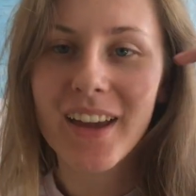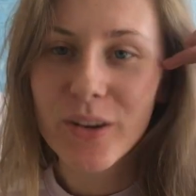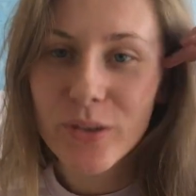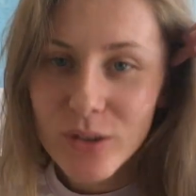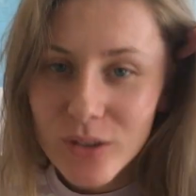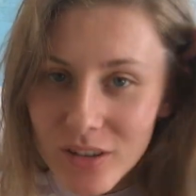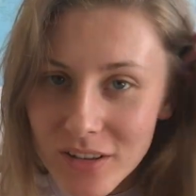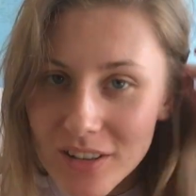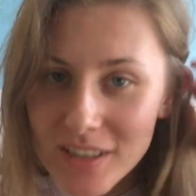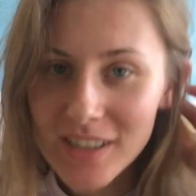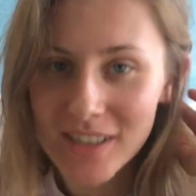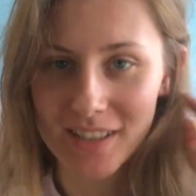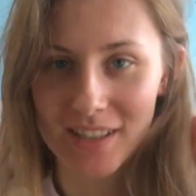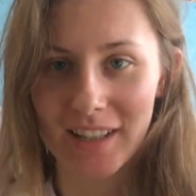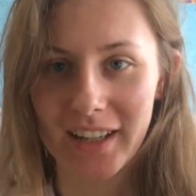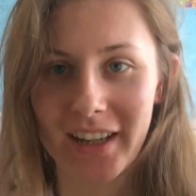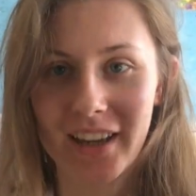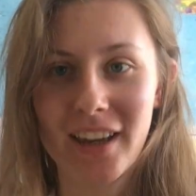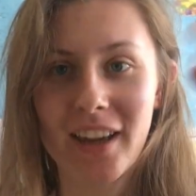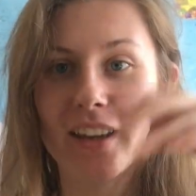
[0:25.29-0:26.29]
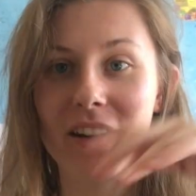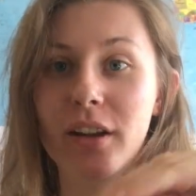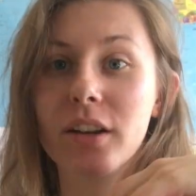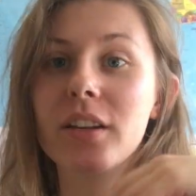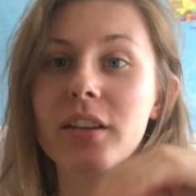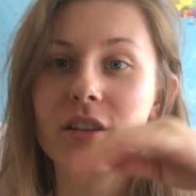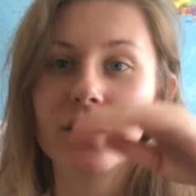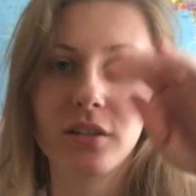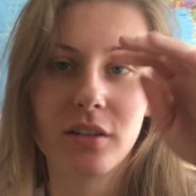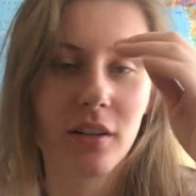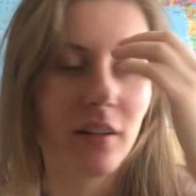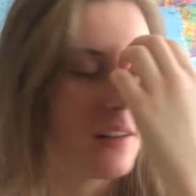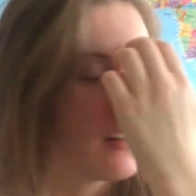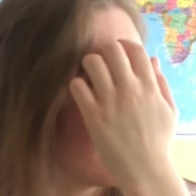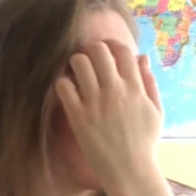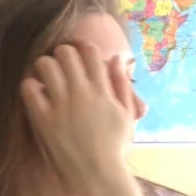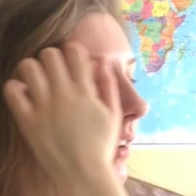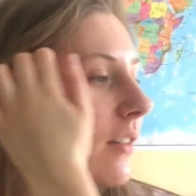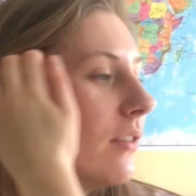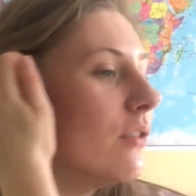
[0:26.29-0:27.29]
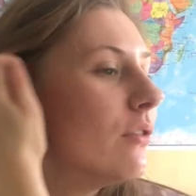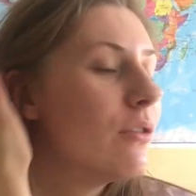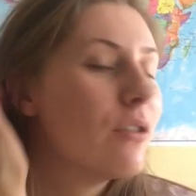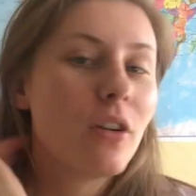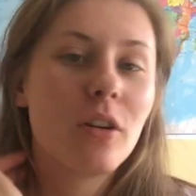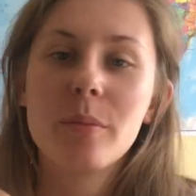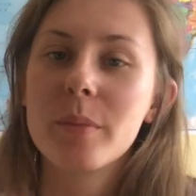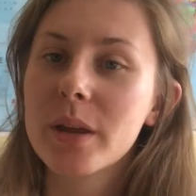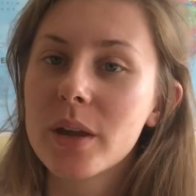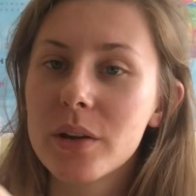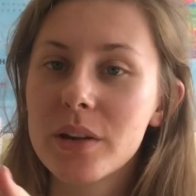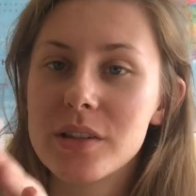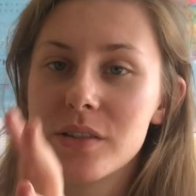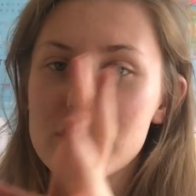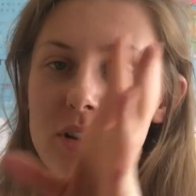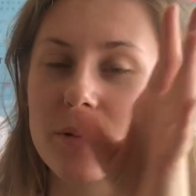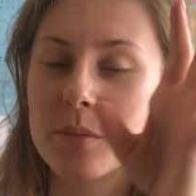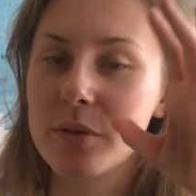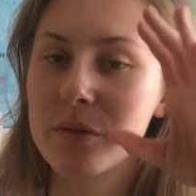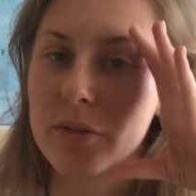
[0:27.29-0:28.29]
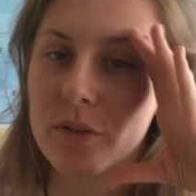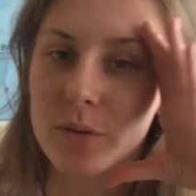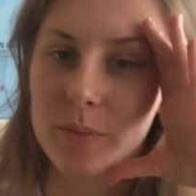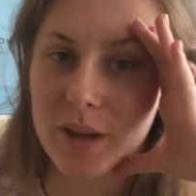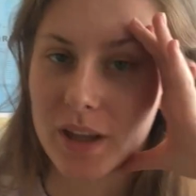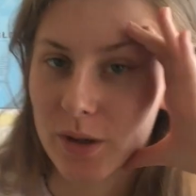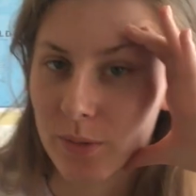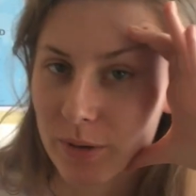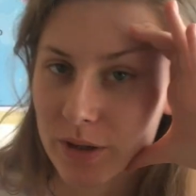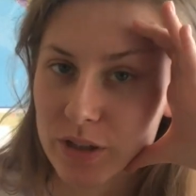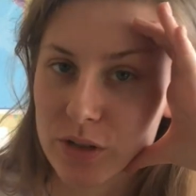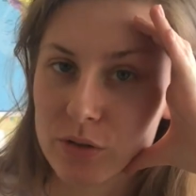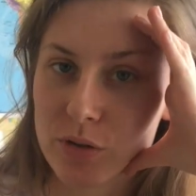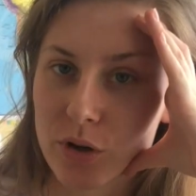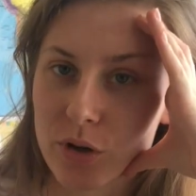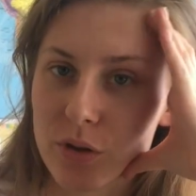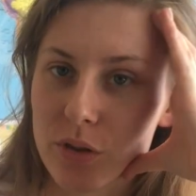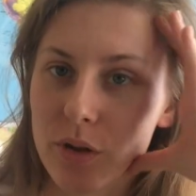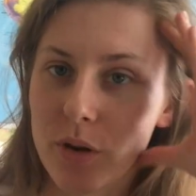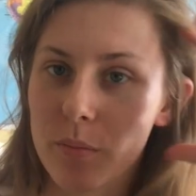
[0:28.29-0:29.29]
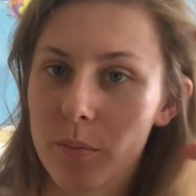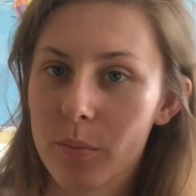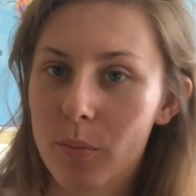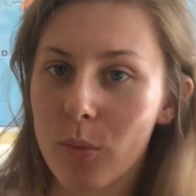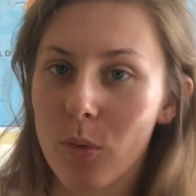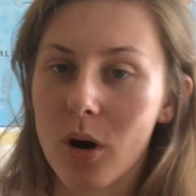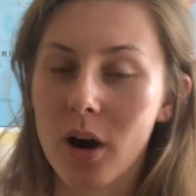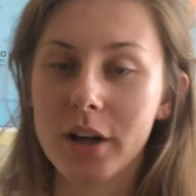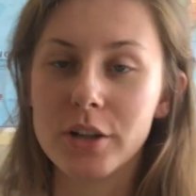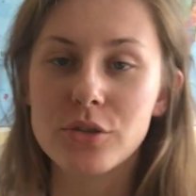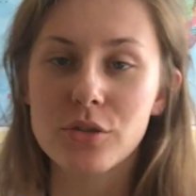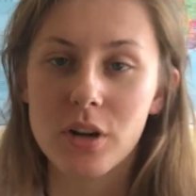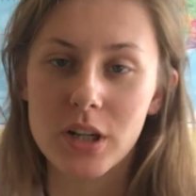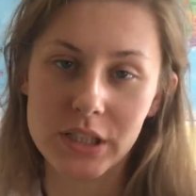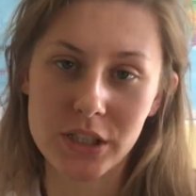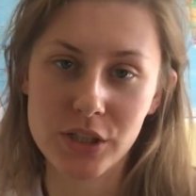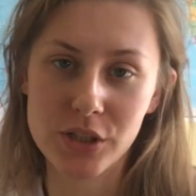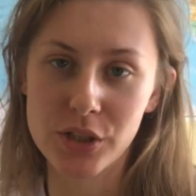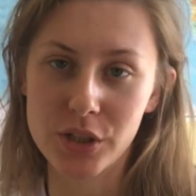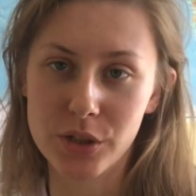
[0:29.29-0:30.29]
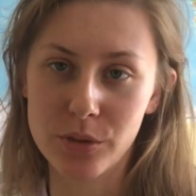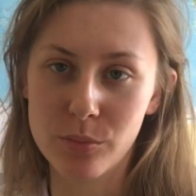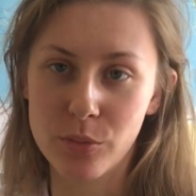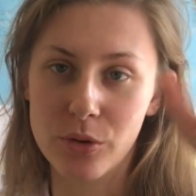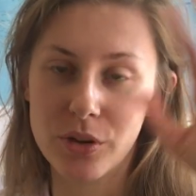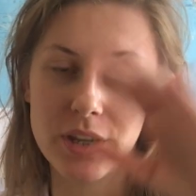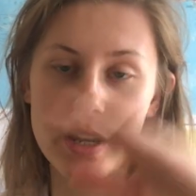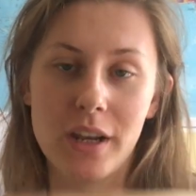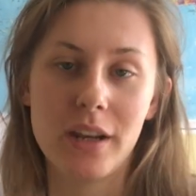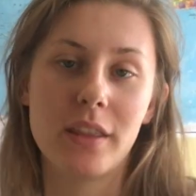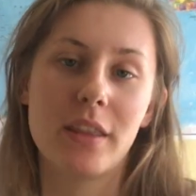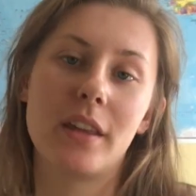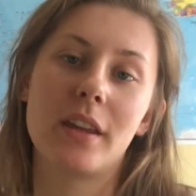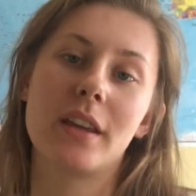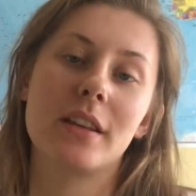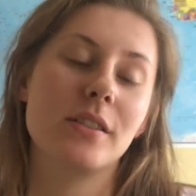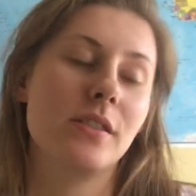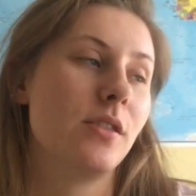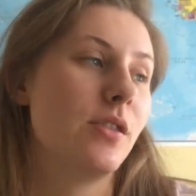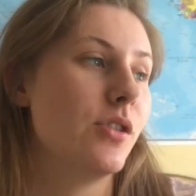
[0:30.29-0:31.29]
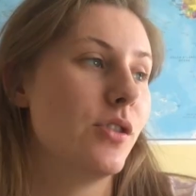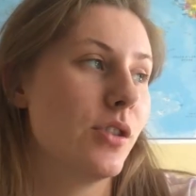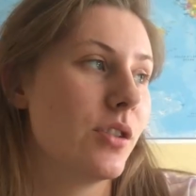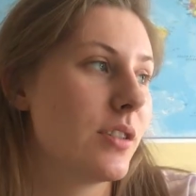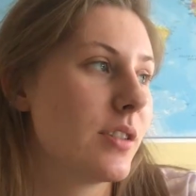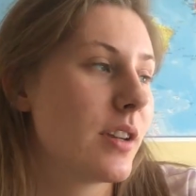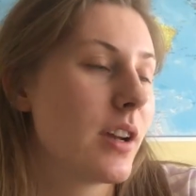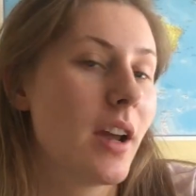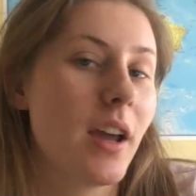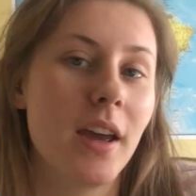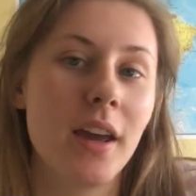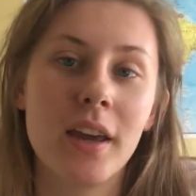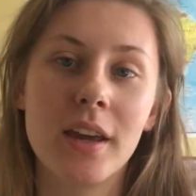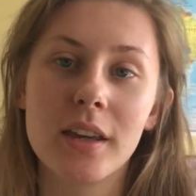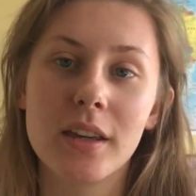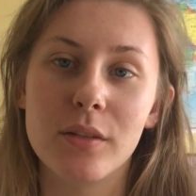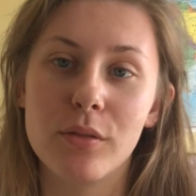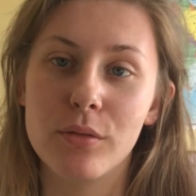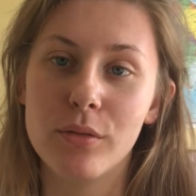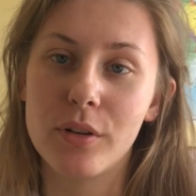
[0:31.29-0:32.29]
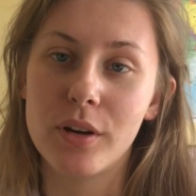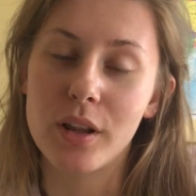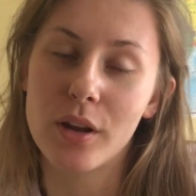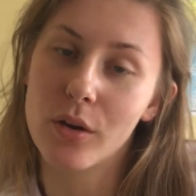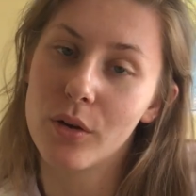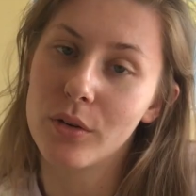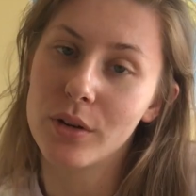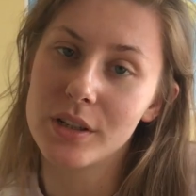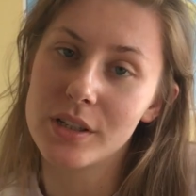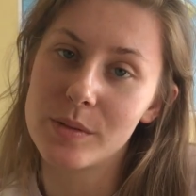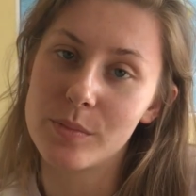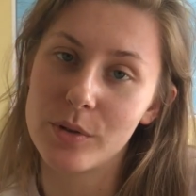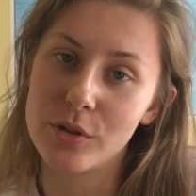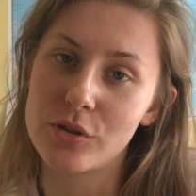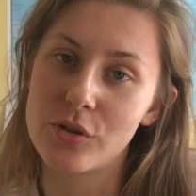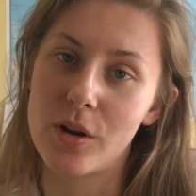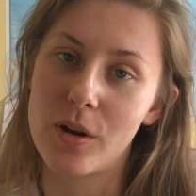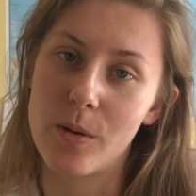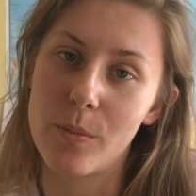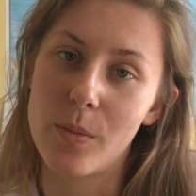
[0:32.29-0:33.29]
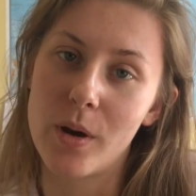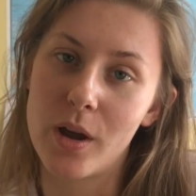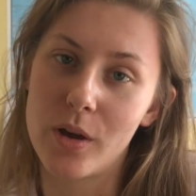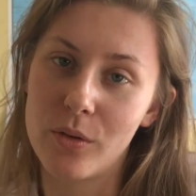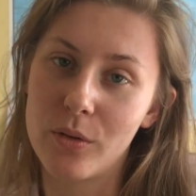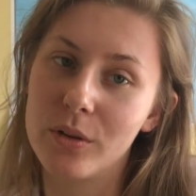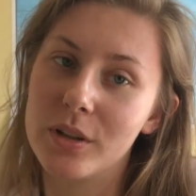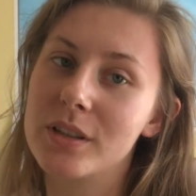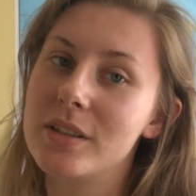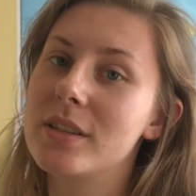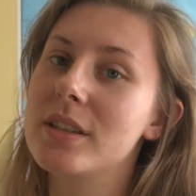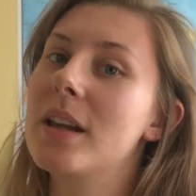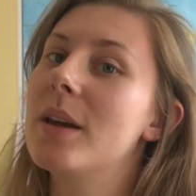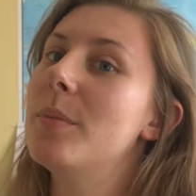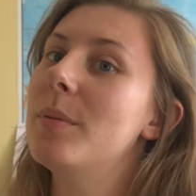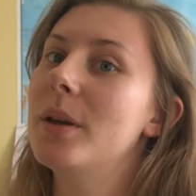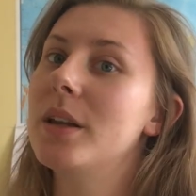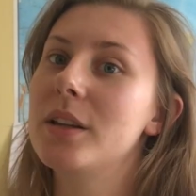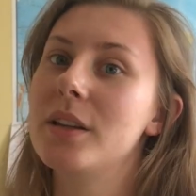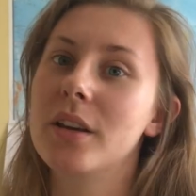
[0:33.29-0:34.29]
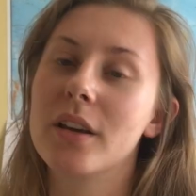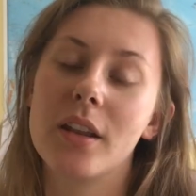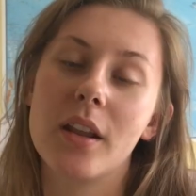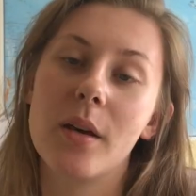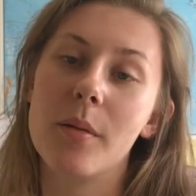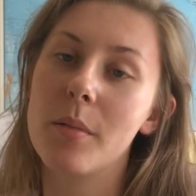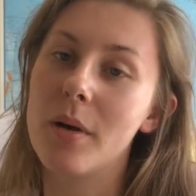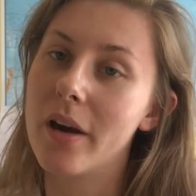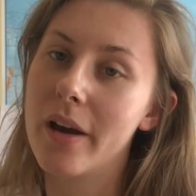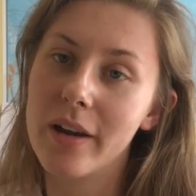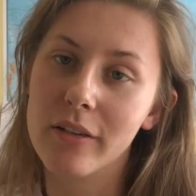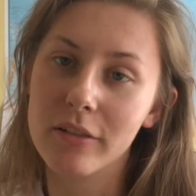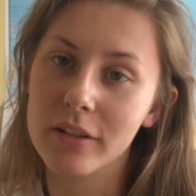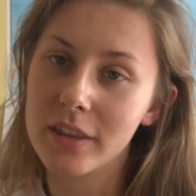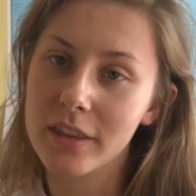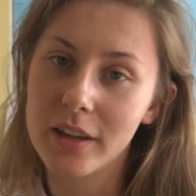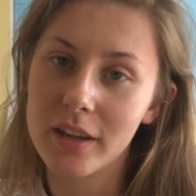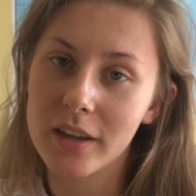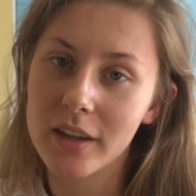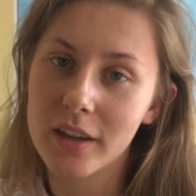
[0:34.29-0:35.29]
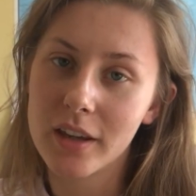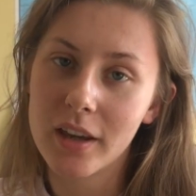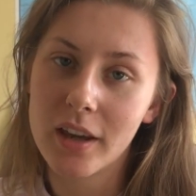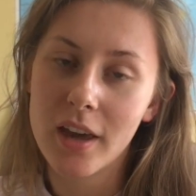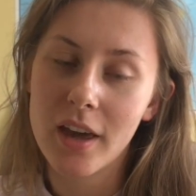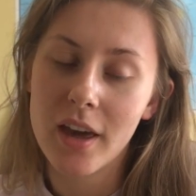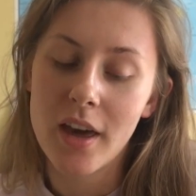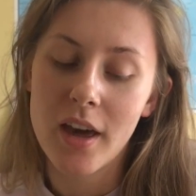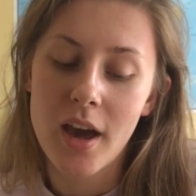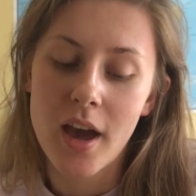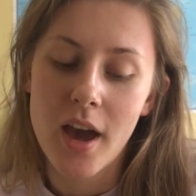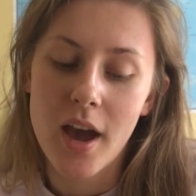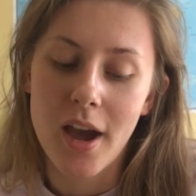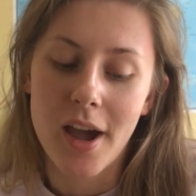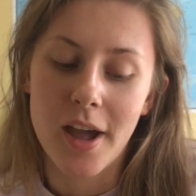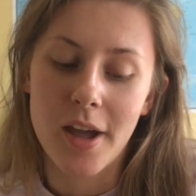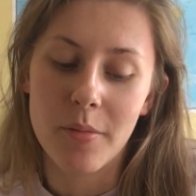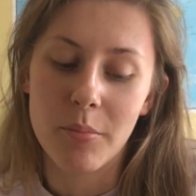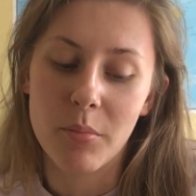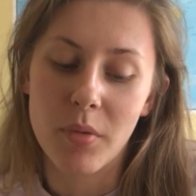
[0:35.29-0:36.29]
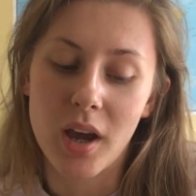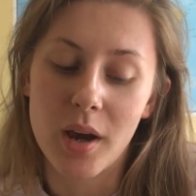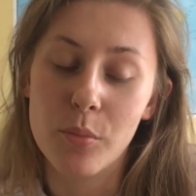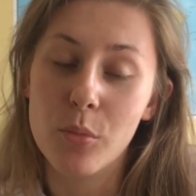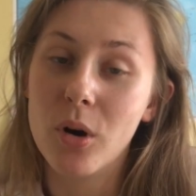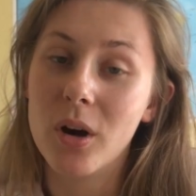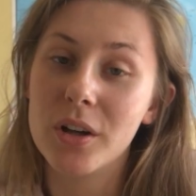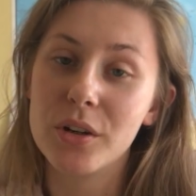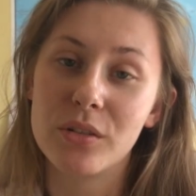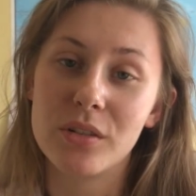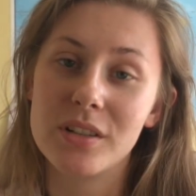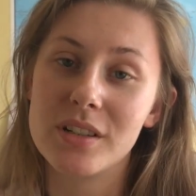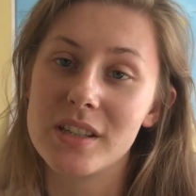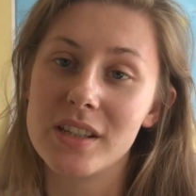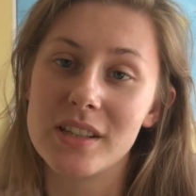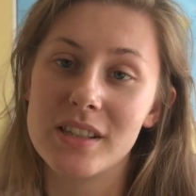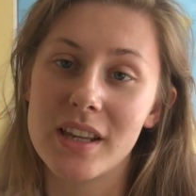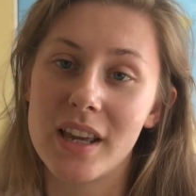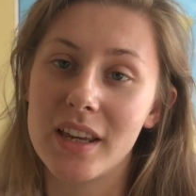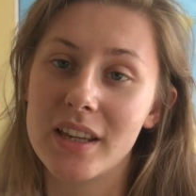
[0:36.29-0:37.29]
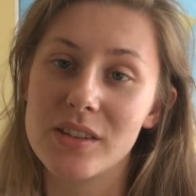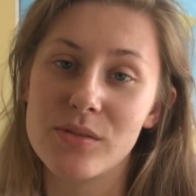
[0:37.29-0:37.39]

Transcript: in all honesty, and I, you, if you follow me on Instagram, you follow me anywhere, you know that what I tried to do more than anything is to just give a really honest portrayal, my honest opinion about everything. Um, and what I'd honestly say